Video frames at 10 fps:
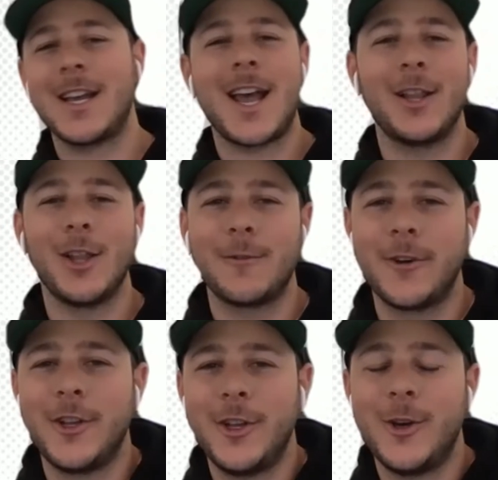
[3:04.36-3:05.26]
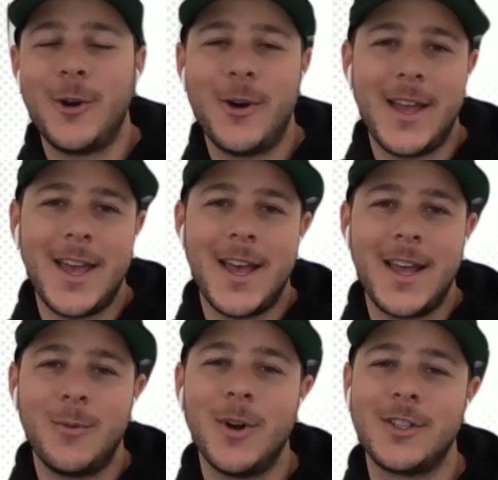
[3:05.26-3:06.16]
that kind of look for you,
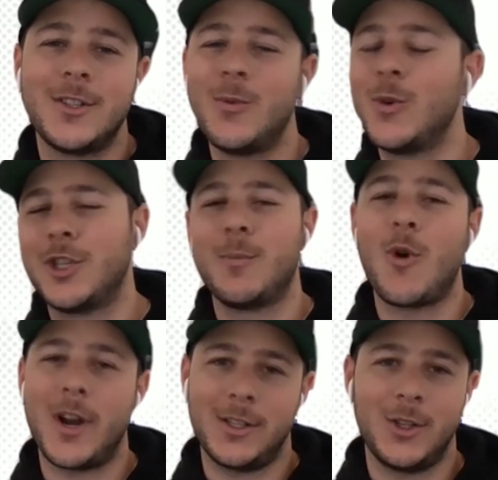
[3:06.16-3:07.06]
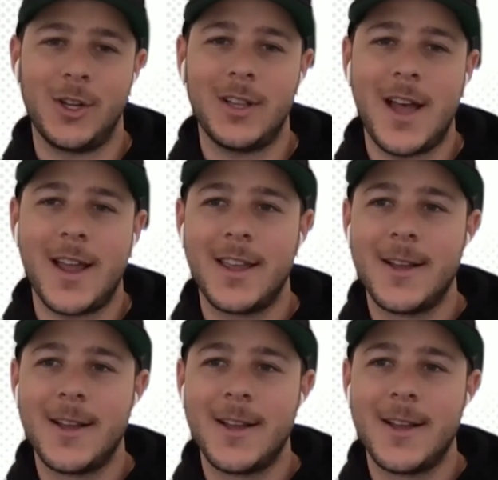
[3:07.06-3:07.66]
and what's your mornings look like?